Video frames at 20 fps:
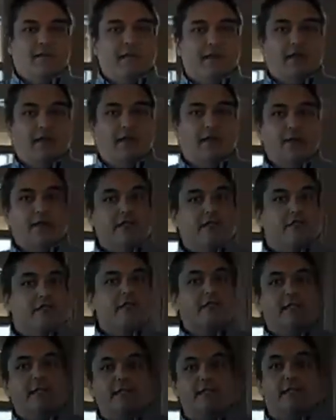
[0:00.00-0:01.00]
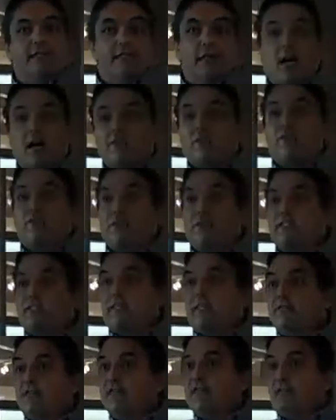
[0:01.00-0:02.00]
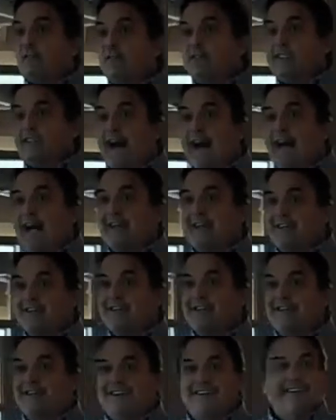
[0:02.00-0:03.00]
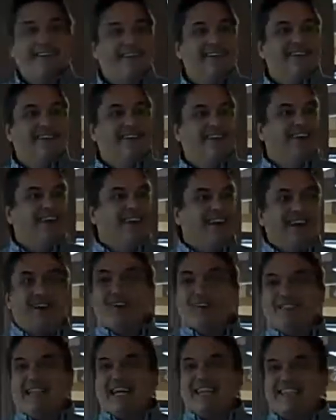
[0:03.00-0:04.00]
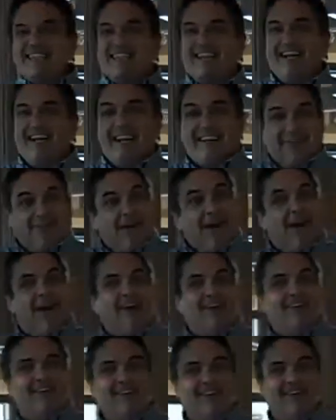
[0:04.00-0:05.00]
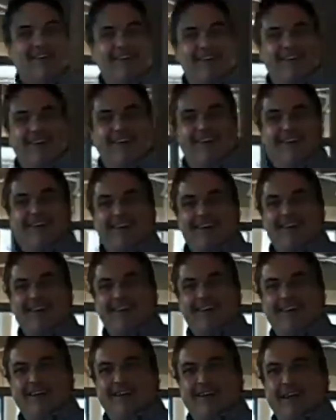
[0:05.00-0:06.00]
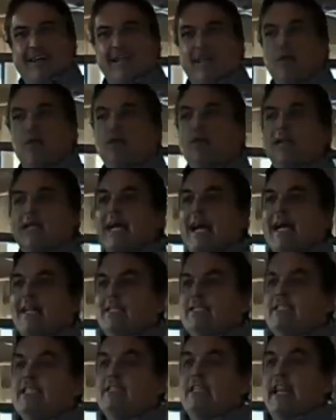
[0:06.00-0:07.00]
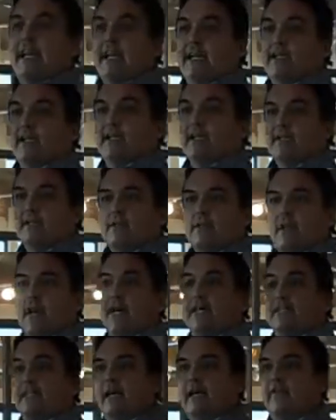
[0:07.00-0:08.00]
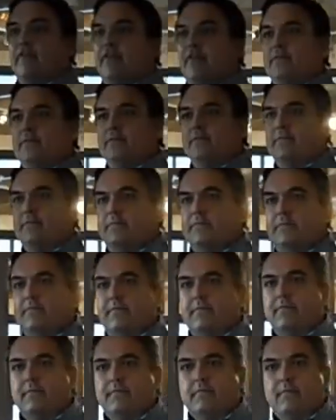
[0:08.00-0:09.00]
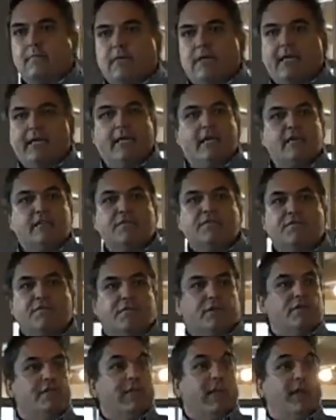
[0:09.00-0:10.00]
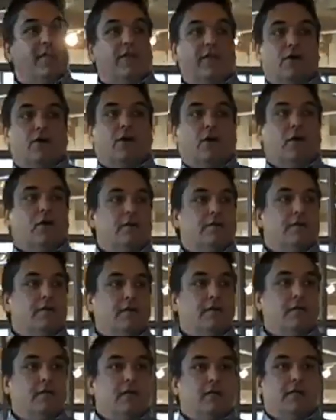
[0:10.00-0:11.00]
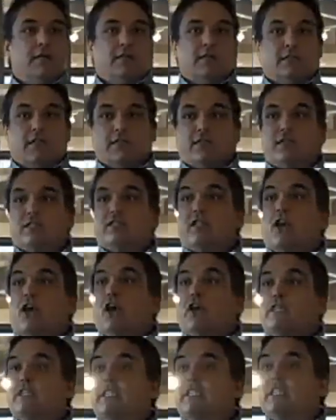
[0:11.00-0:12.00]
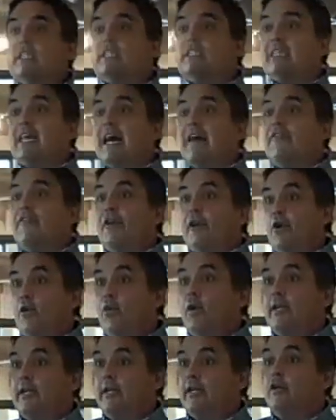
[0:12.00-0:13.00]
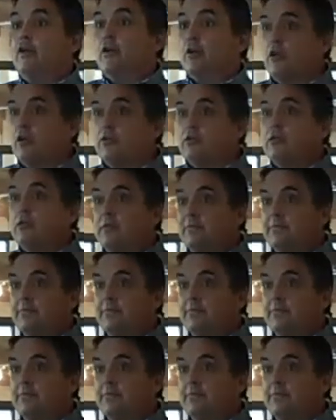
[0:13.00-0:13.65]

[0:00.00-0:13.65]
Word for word: I heard a statistic, 100% of us will die. I heard that today. Wow. I like Woody Allen's take on death. He doesn't fear death at all, just as long as he's not there when it occurs.